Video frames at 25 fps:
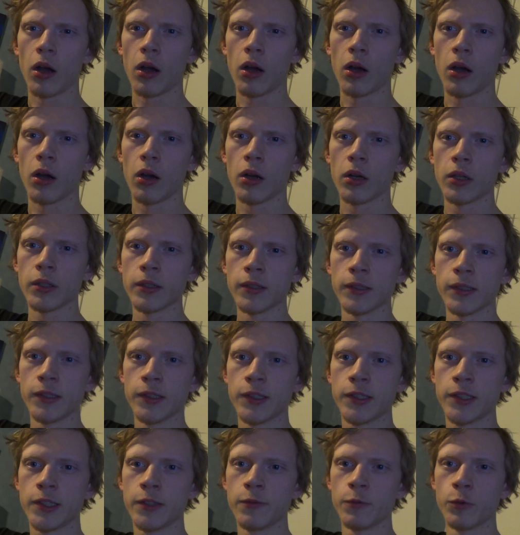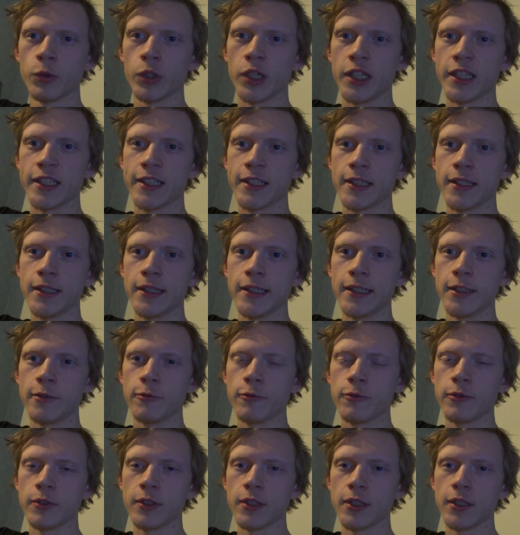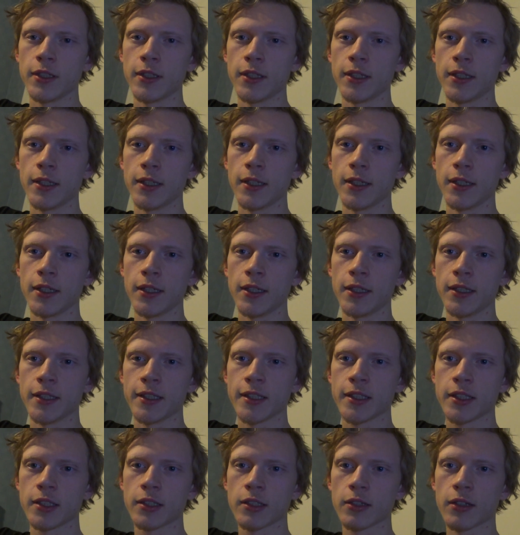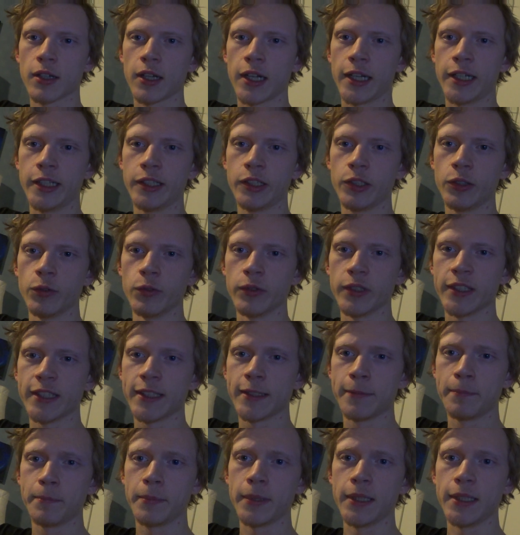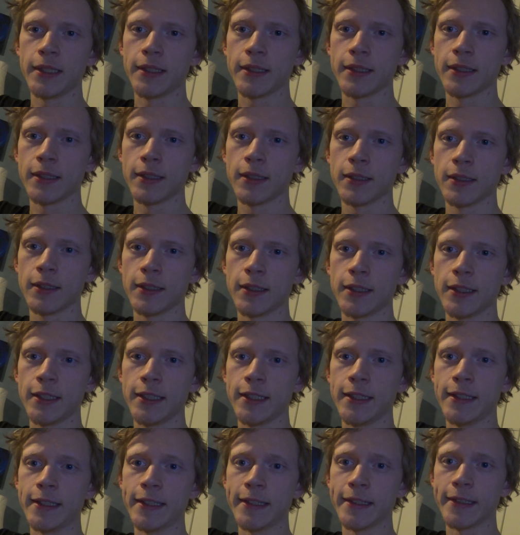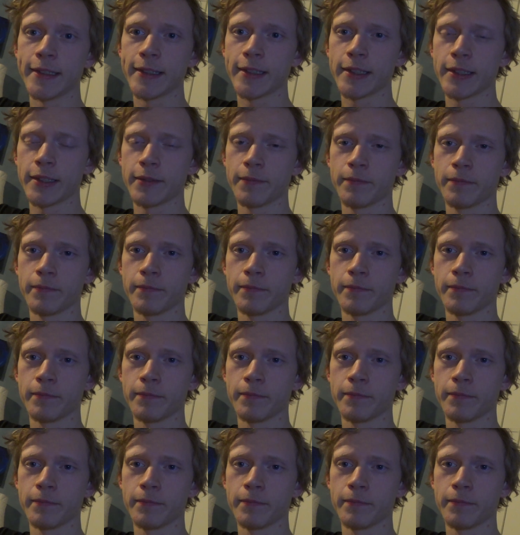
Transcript: a Swedish diff is trying to speak English.